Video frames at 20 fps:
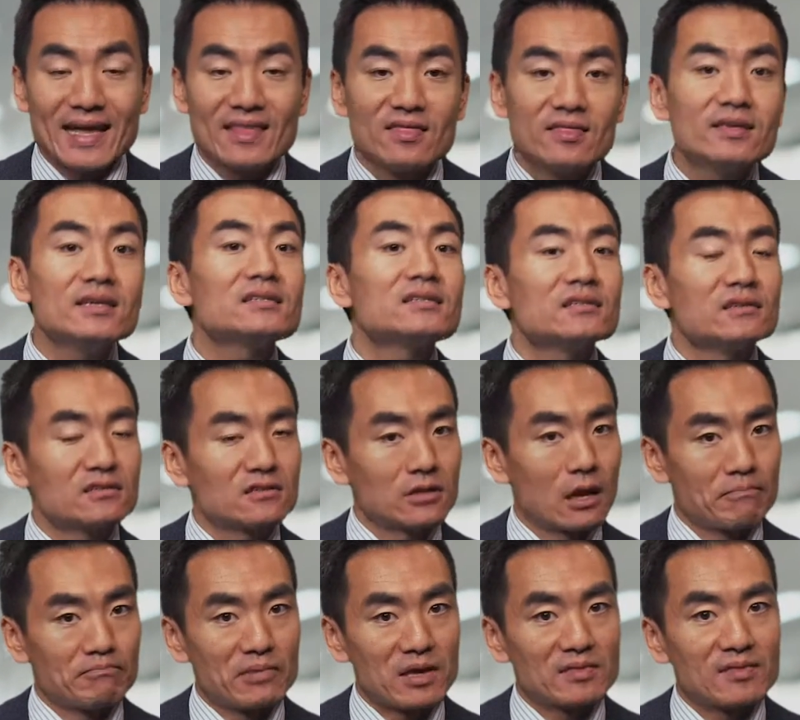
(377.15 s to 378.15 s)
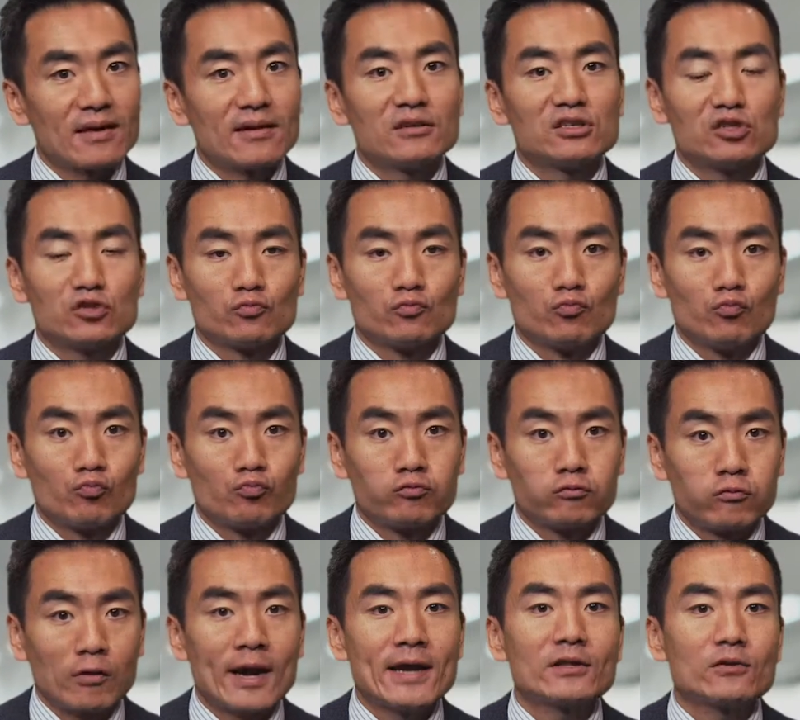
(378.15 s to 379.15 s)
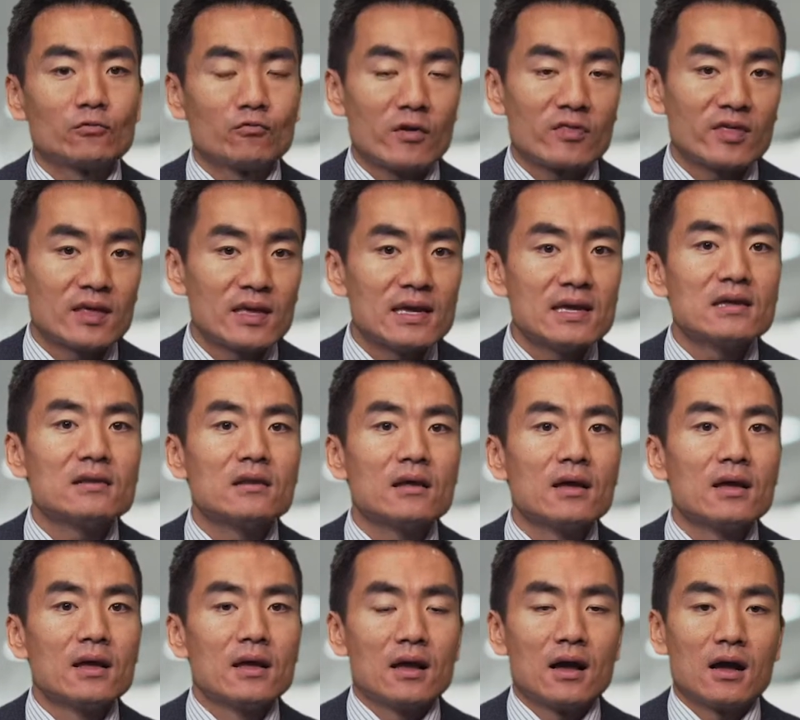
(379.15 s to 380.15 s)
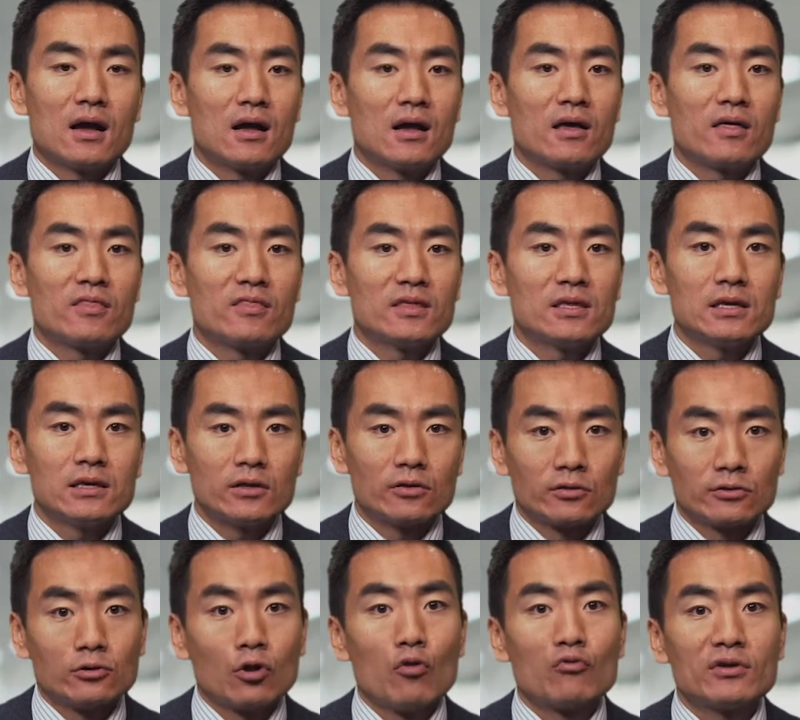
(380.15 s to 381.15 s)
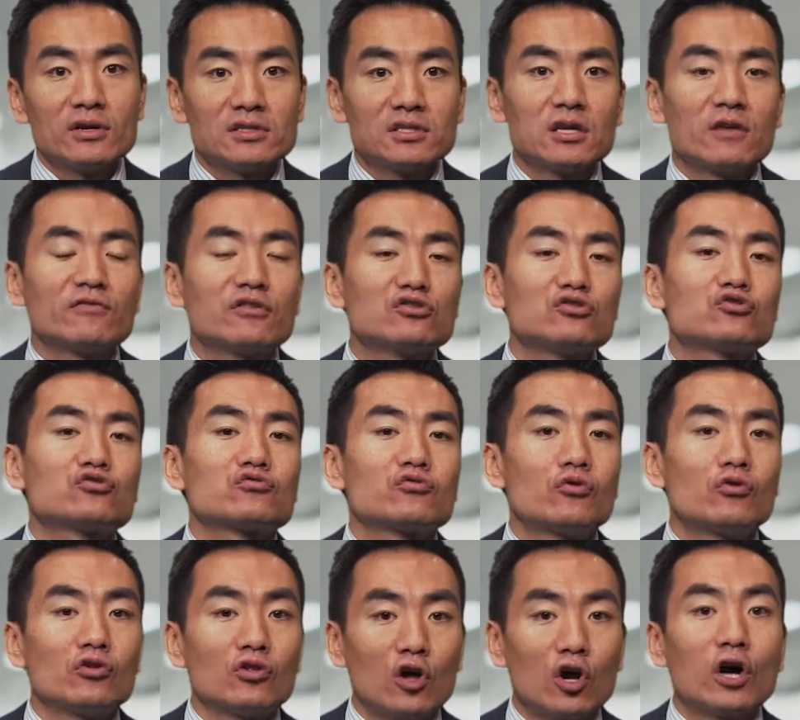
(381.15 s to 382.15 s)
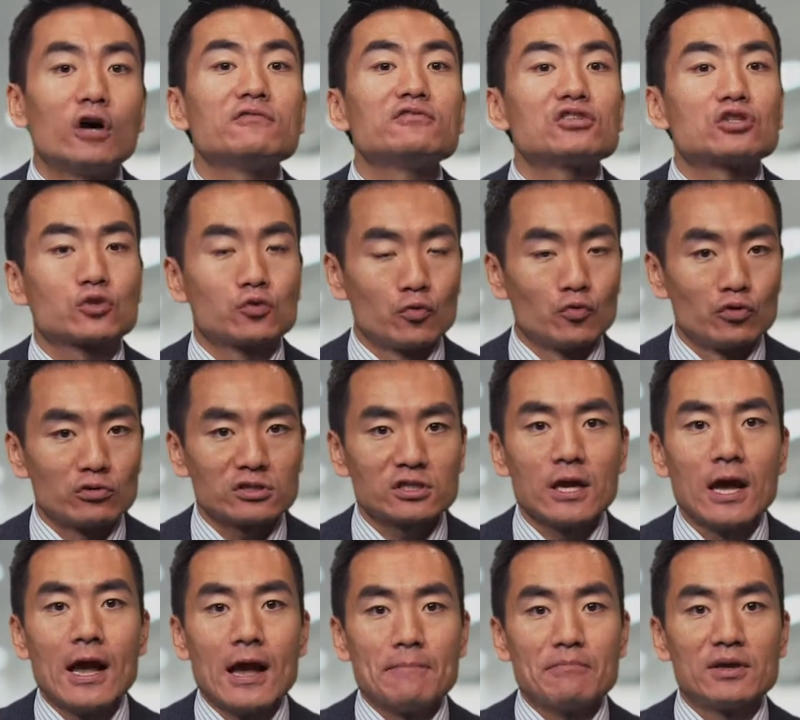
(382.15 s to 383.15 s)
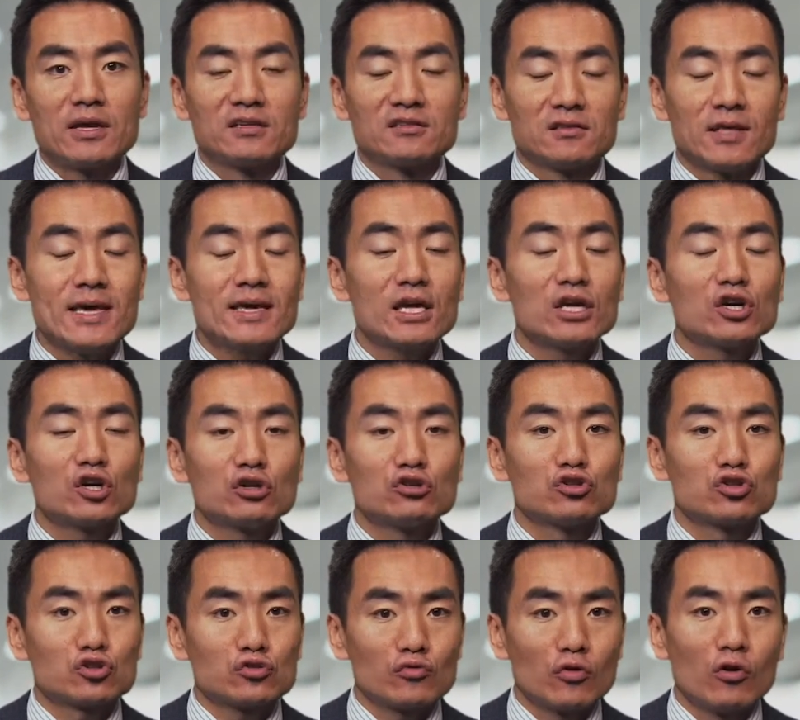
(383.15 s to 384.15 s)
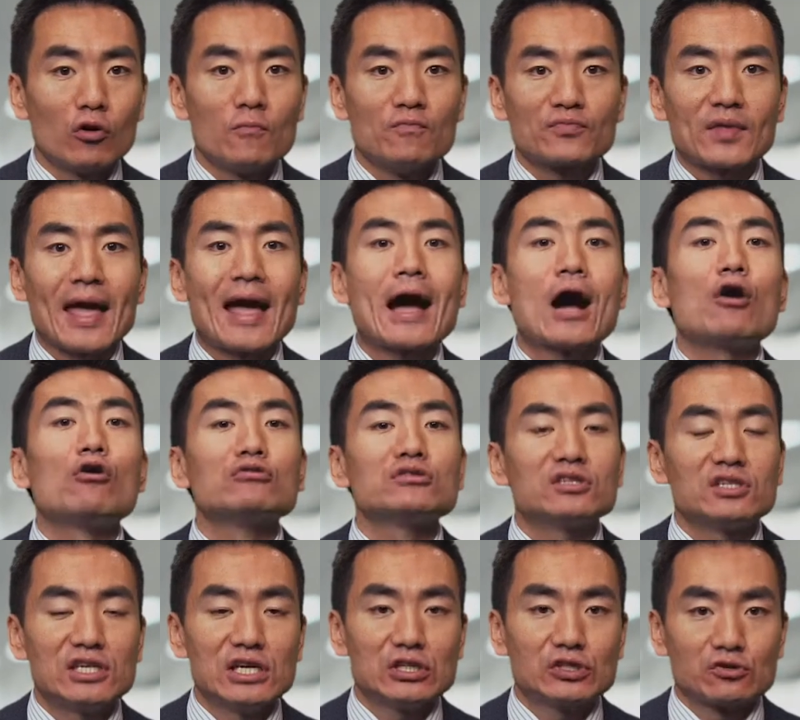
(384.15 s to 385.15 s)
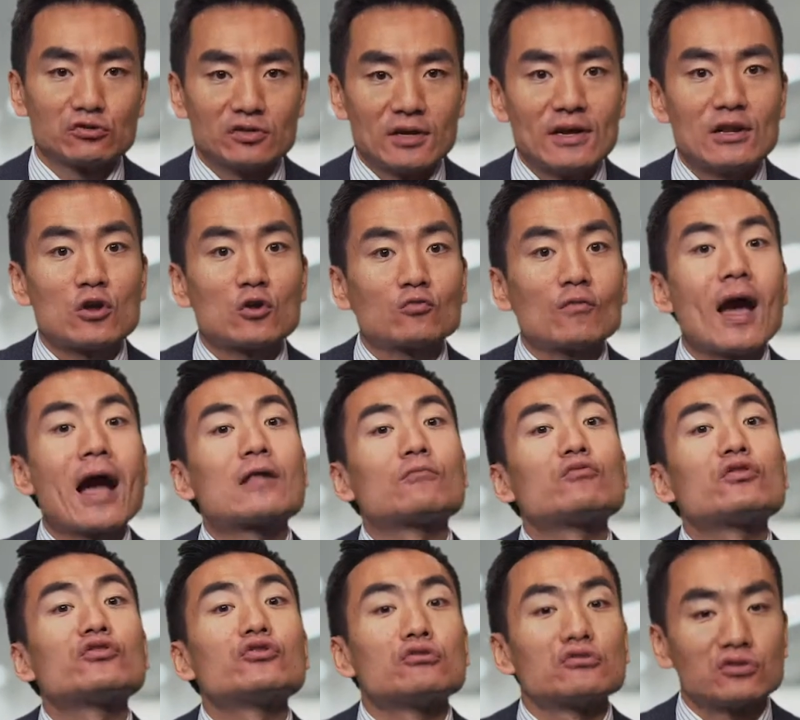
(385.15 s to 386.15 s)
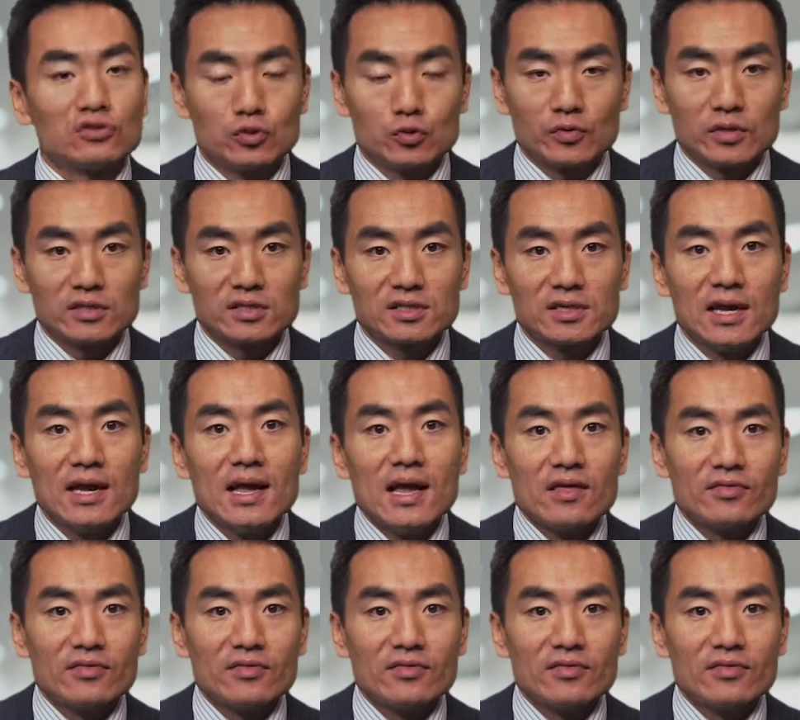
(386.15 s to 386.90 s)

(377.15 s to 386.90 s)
And this is something that is right within the locus of control of schools, because they can control how teachers interact with their students.